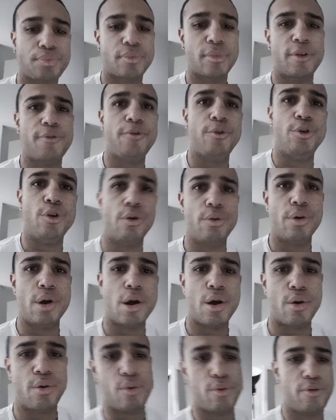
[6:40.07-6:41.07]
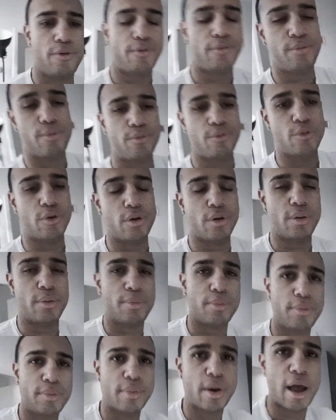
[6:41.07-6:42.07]
If you don't know,
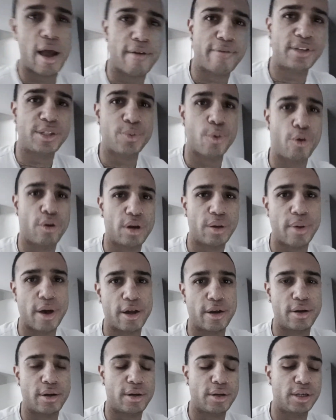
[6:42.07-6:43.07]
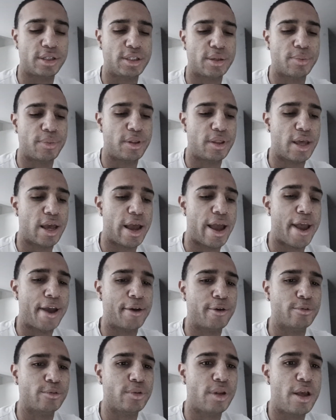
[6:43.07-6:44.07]
well, I've spoken about it. It's something that I
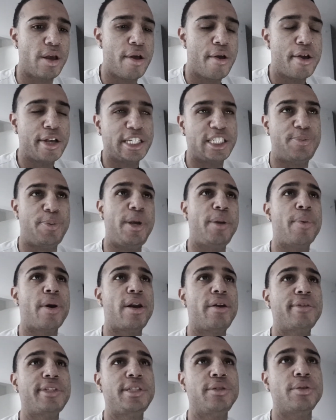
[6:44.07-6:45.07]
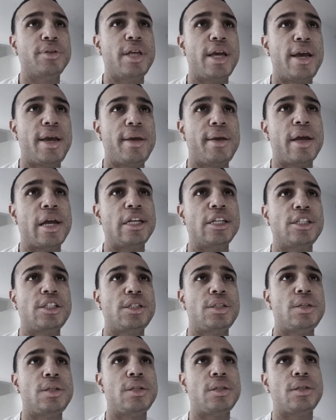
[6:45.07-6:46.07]
don't speak about every single day. I
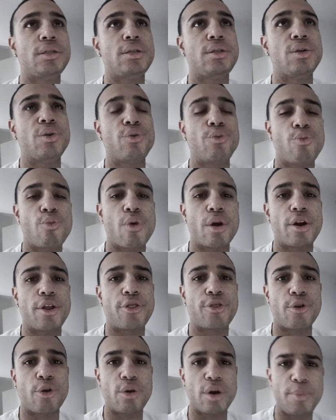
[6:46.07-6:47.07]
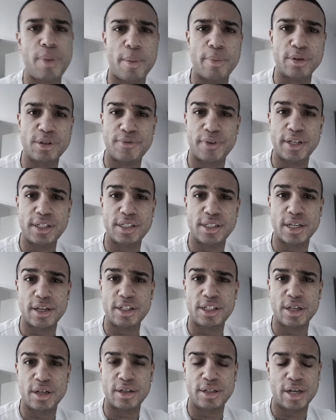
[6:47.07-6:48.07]
just don't want to throw it in people's faces,
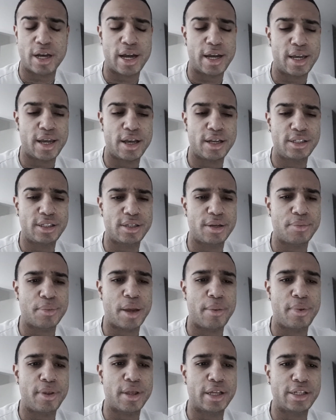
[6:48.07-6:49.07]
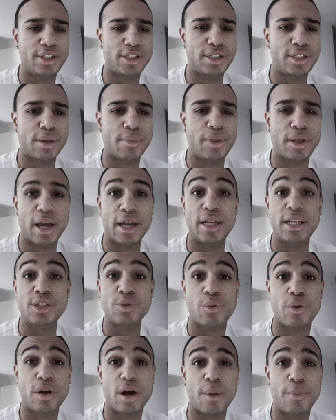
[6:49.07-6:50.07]
I guess. And maybe that's just something I need to
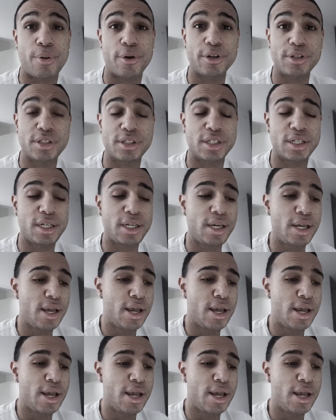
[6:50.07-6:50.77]
work on personally.